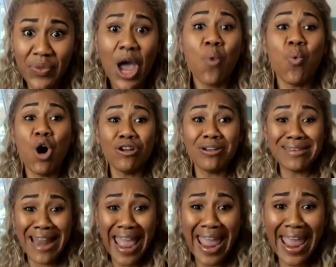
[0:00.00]
Well,
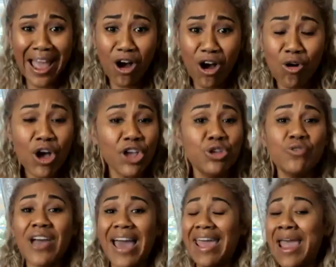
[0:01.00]
now you've
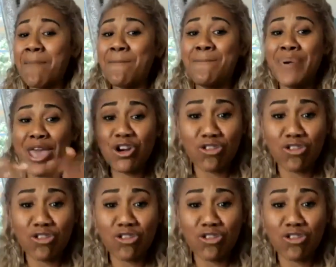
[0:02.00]
got a bigger